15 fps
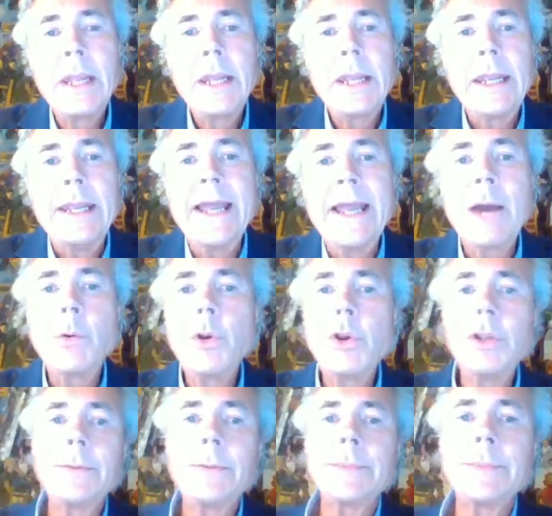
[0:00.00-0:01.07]
In
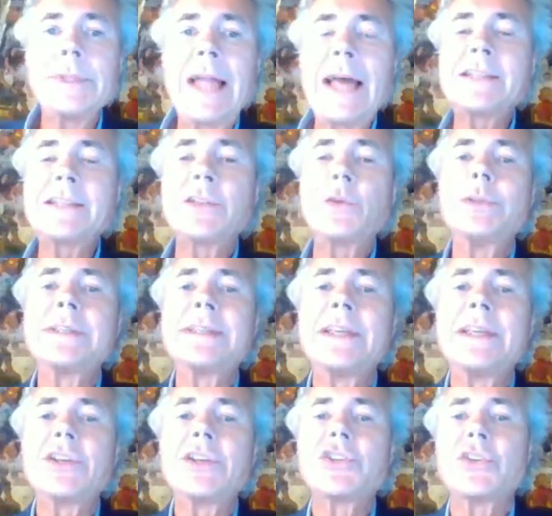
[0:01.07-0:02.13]
our last two
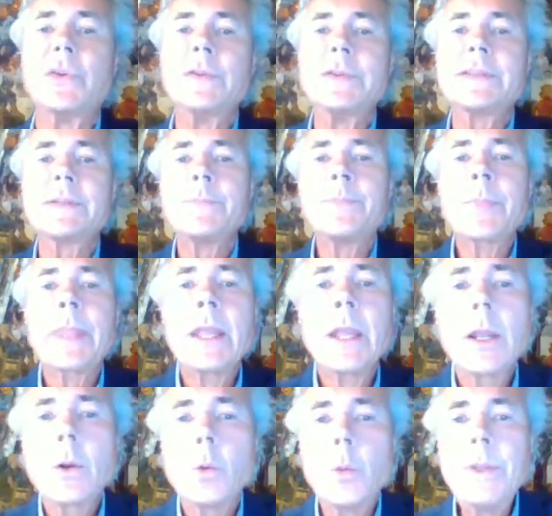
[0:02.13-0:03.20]
sessions,
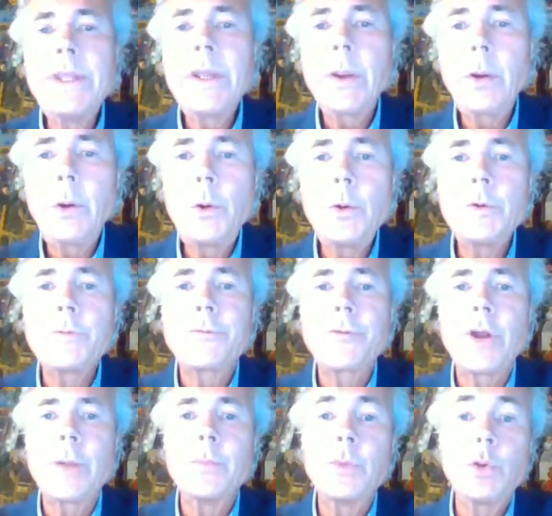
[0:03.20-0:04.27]
we heard
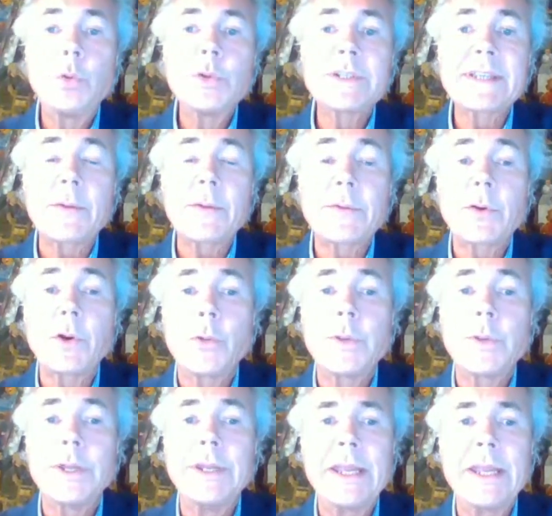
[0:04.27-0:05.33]
from two South
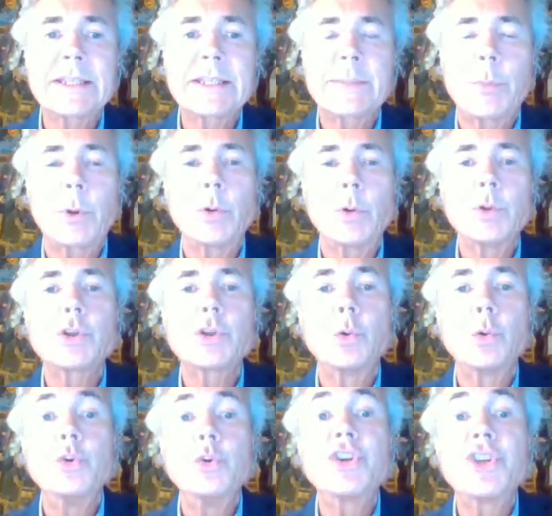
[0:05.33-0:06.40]
Korean experts
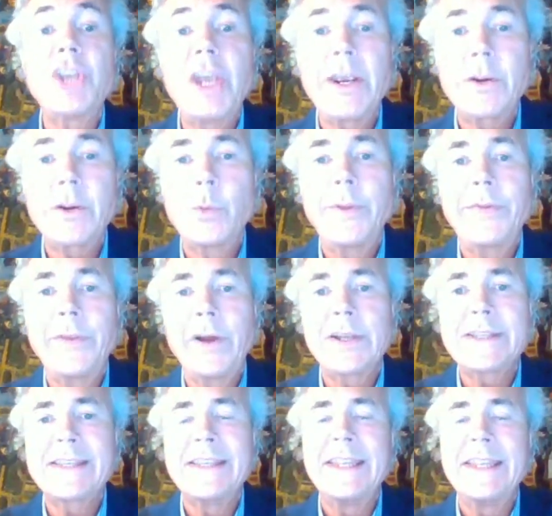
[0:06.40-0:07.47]
who shared with
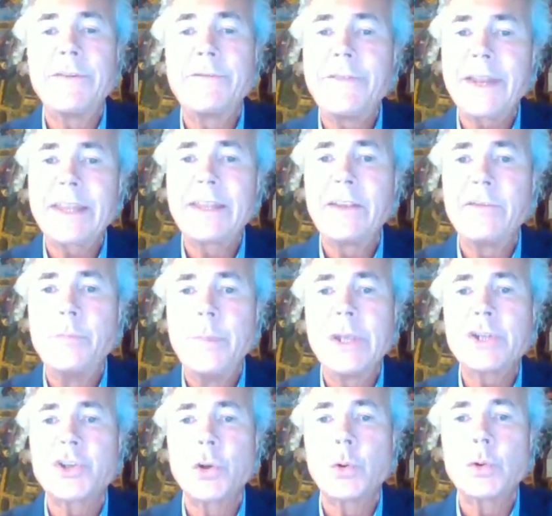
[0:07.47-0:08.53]
us the effective
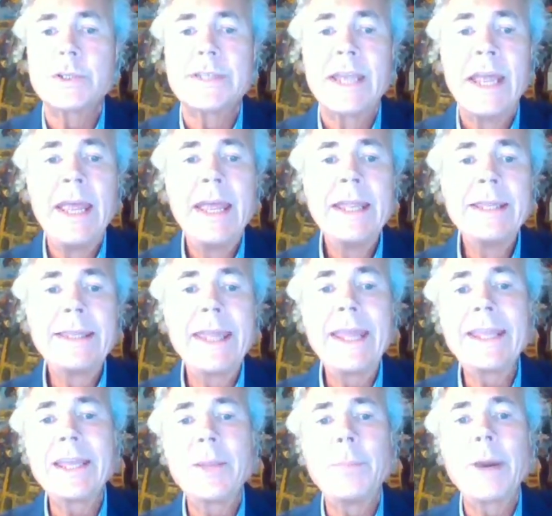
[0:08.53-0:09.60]
measures
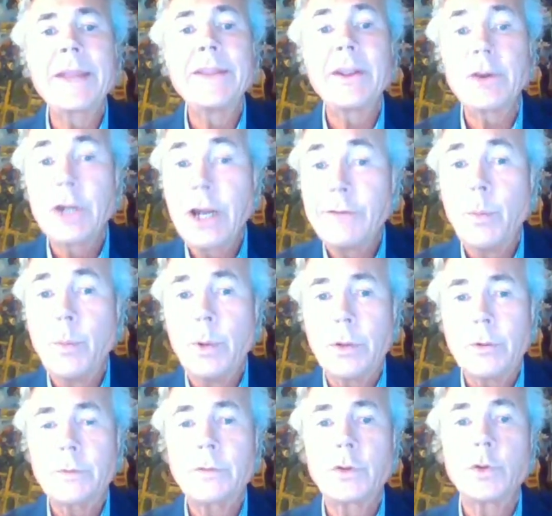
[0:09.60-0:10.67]
taken by their
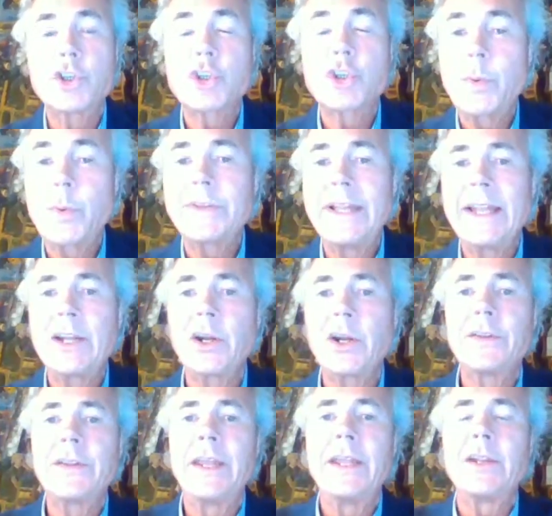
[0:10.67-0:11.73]
government to swiftly
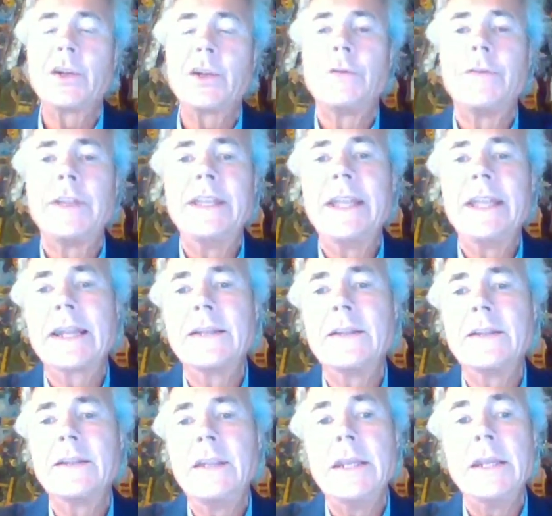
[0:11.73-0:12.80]
contain
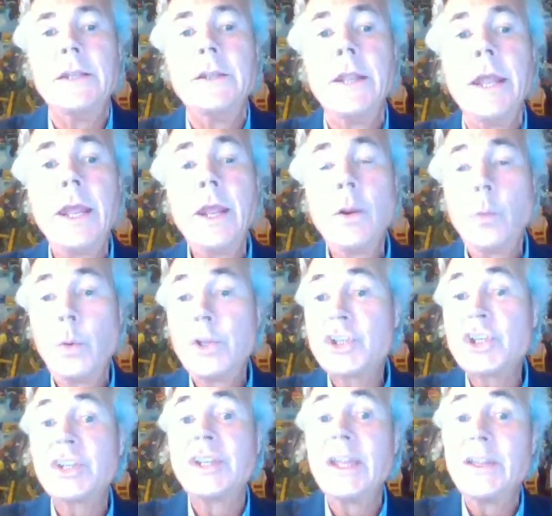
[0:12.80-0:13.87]
COVID-19,
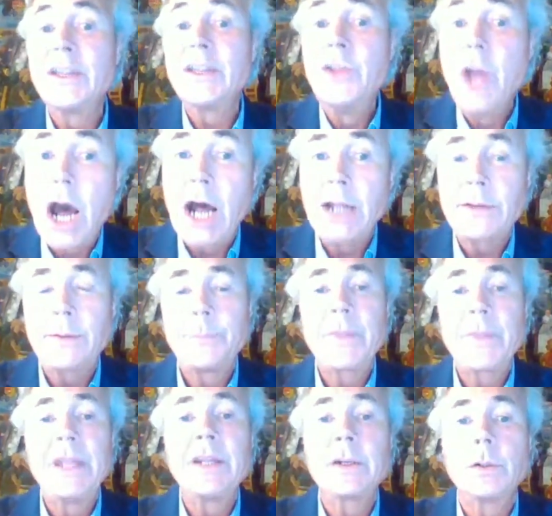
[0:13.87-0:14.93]
which did not
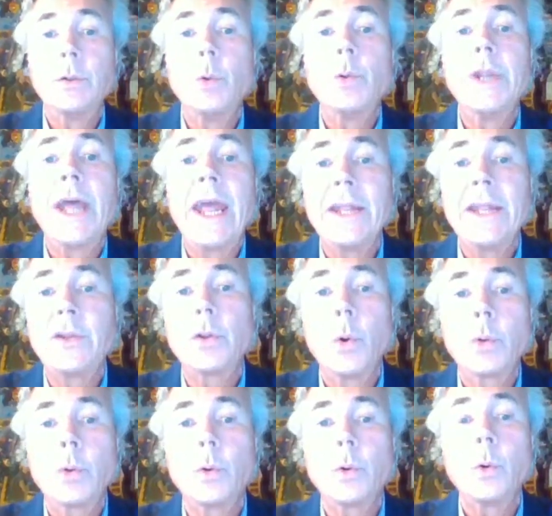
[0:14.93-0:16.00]
include a
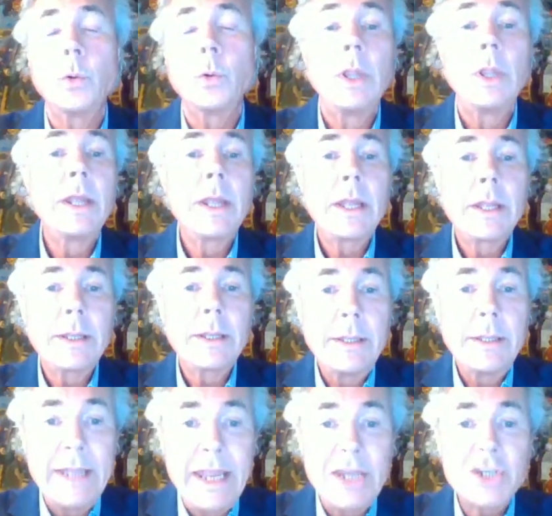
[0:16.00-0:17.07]
total
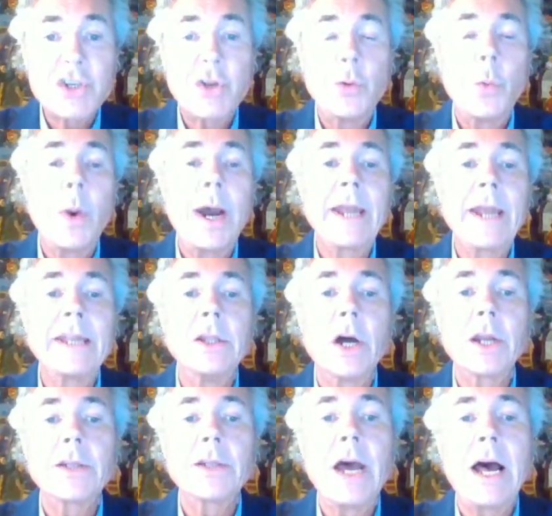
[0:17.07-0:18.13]
nationwide
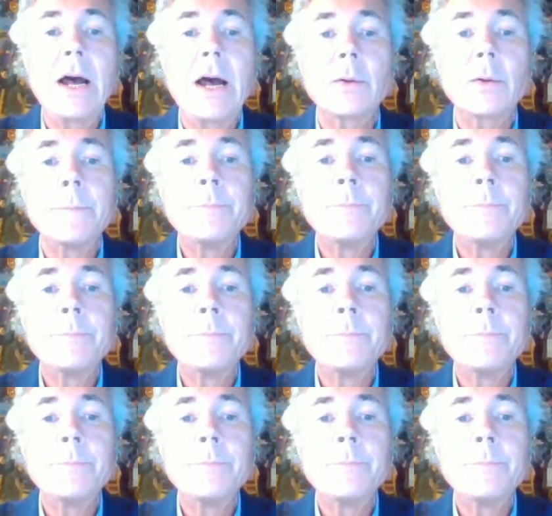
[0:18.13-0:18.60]
lockdown.